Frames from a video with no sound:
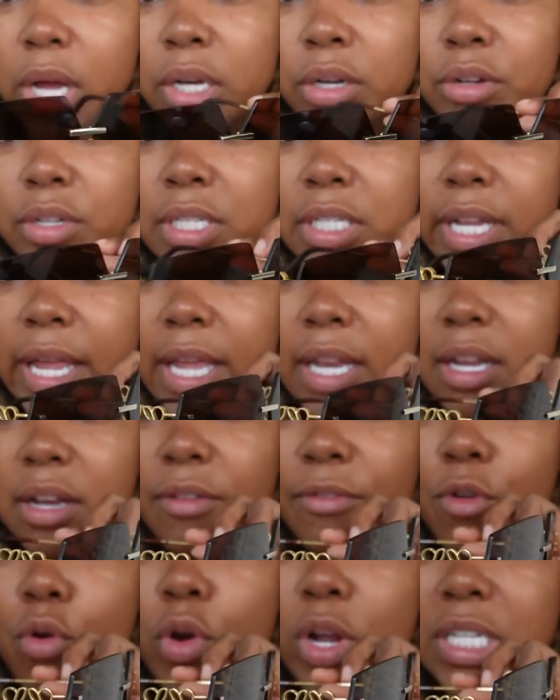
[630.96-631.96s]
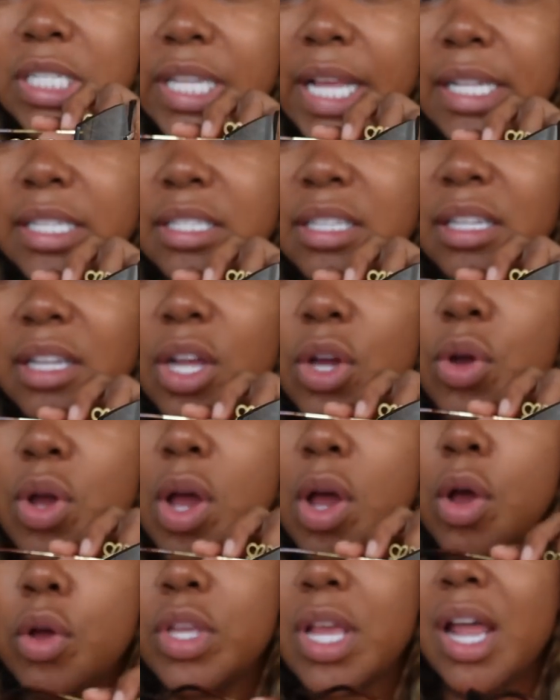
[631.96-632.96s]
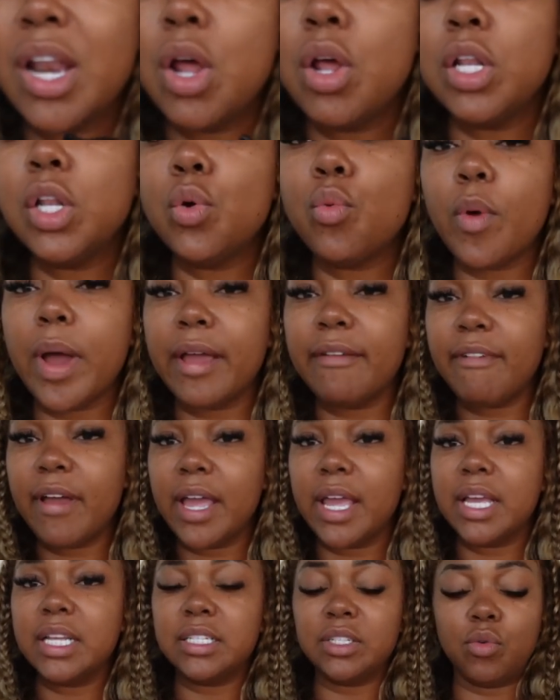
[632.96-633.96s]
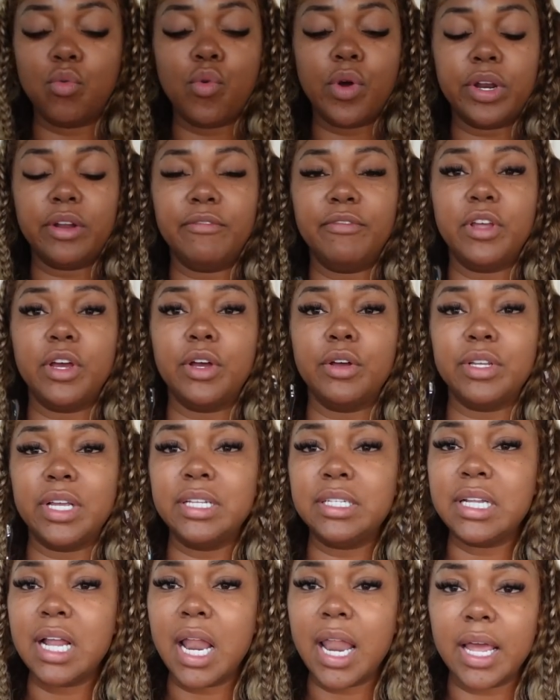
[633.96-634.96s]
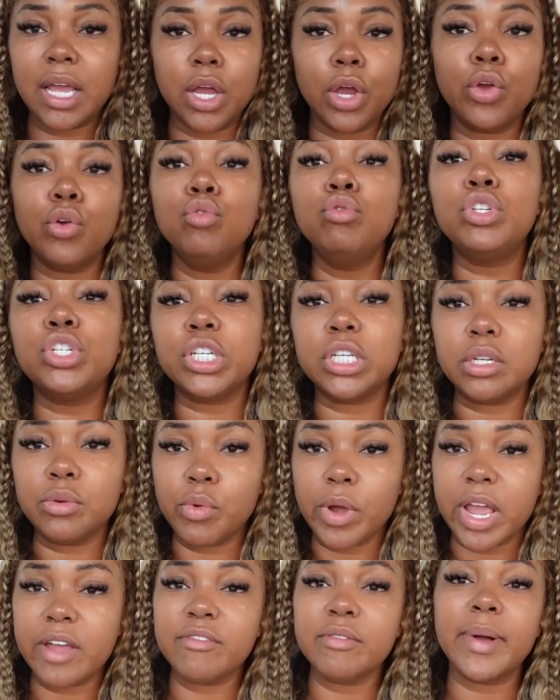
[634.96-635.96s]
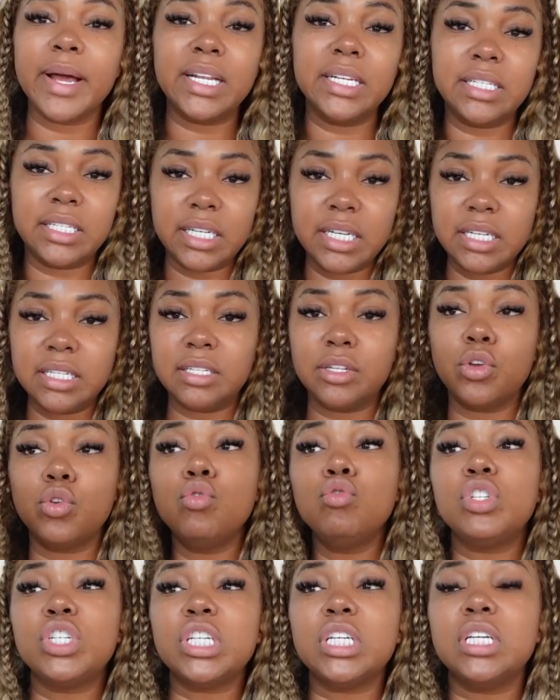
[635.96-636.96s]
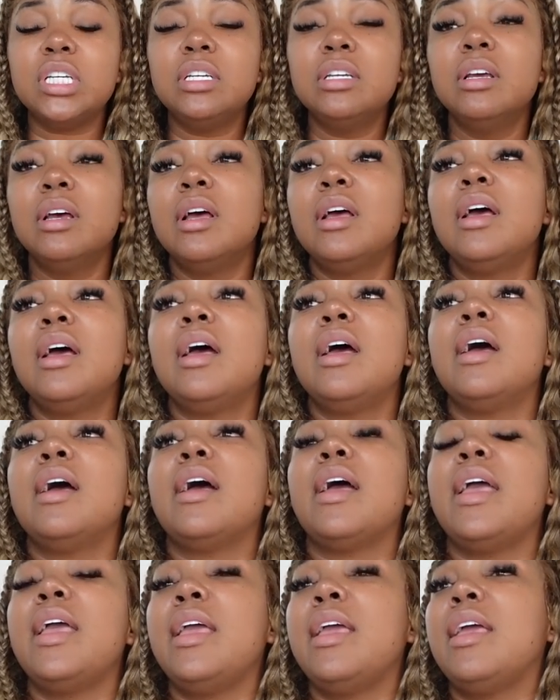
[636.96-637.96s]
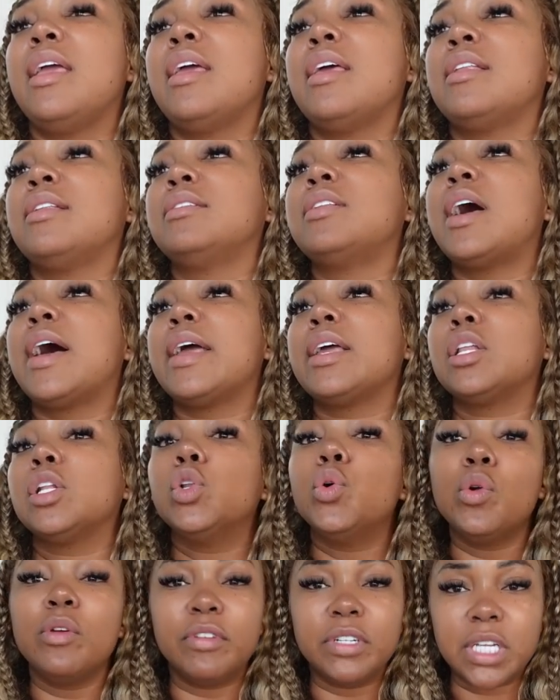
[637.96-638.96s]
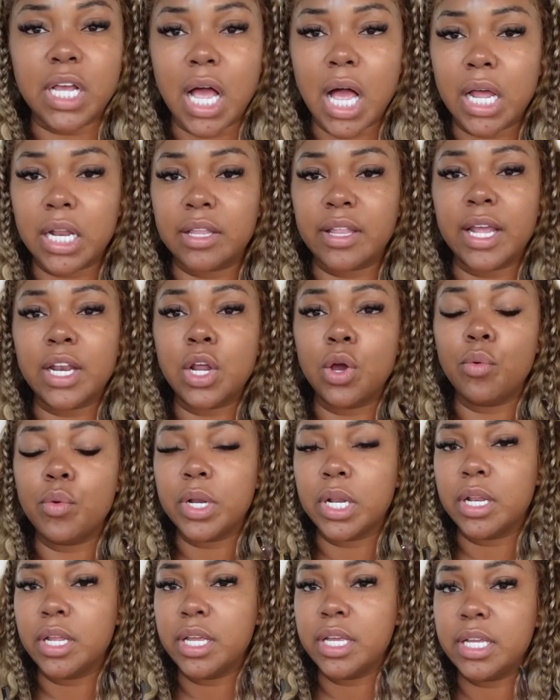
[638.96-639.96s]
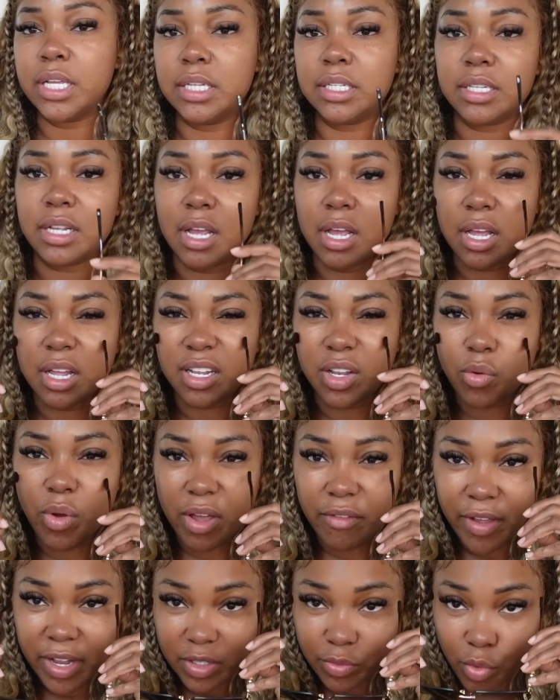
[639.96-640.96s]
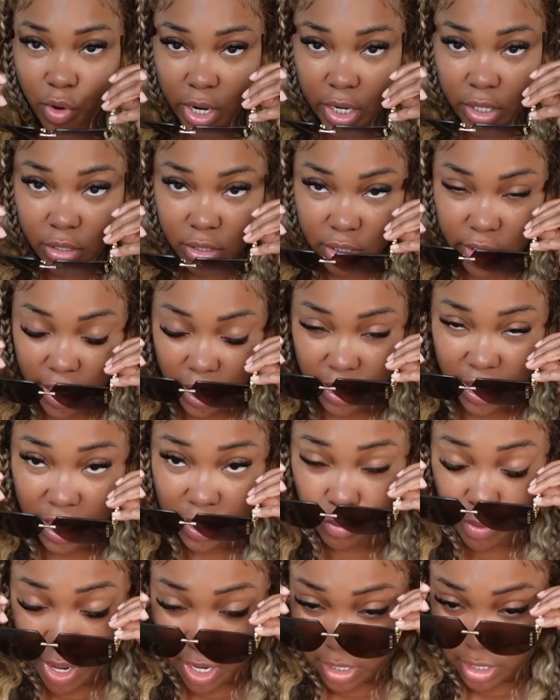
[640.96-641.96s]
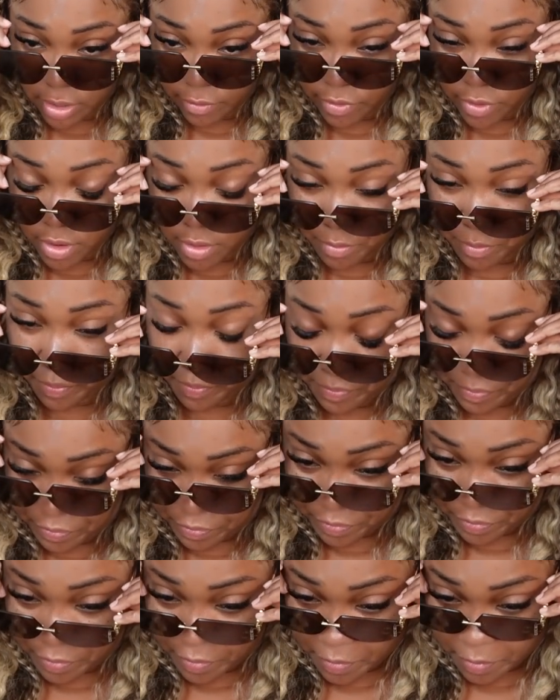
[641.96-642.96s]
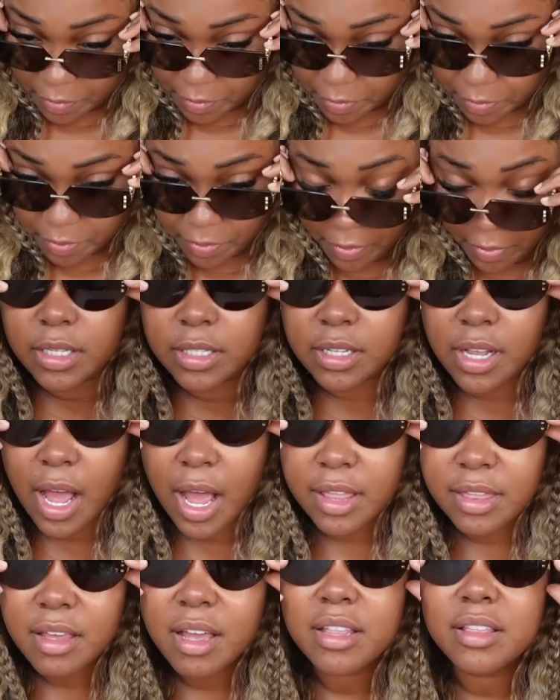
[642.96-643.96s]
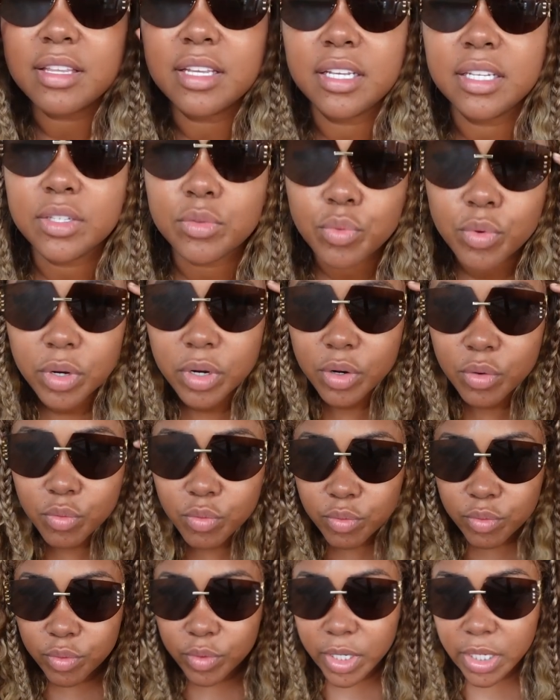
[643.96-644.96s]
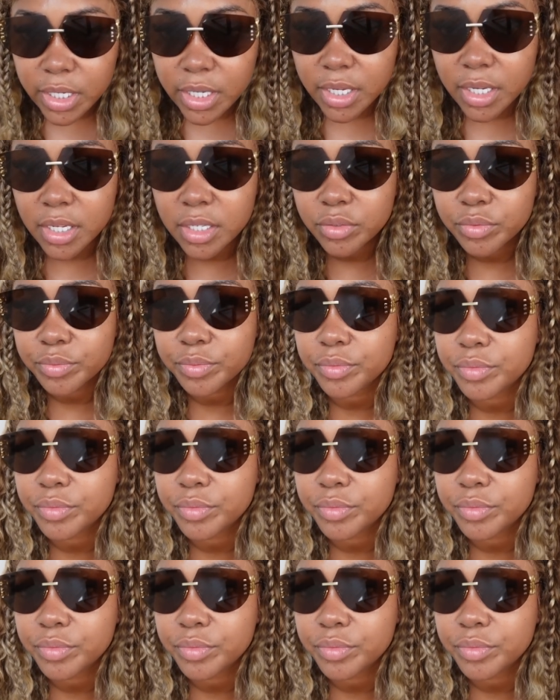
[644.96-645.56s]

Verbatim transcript: understated. Of course, that's the logo. Y'all know Loewe isn't one of those. It's not like a Gucci, where everybody sees Gucci and like Louis Vuitton and they know what it is. Loewe is more understated, that's why I love them. So I thought these were really